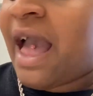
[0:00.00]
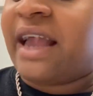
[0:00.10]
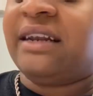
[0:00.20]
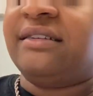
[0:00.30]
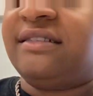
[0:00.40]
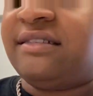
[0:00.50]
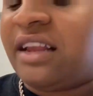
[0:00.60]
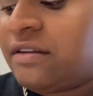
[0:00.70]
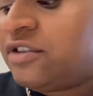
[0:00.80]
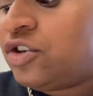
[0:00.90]
and it
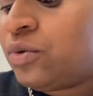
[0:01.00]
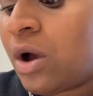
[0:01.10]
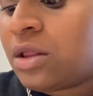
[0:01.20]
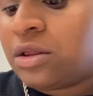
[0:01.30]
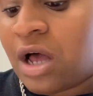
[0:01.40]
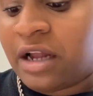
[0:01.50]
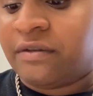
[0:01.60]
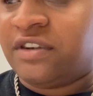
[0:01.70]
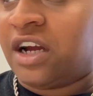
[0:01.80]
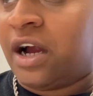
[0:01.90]
saves you a lot
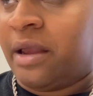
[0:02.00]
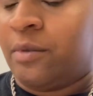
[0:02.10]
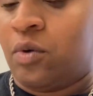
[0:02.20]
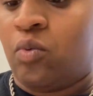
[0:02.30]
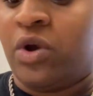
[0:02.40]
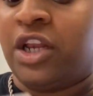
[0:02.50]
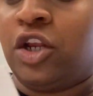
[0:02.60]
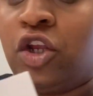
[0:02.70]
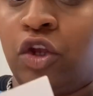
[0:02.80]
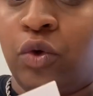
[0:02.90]
of time when
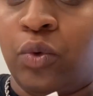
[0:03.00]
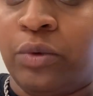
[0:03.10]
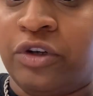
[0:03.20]
you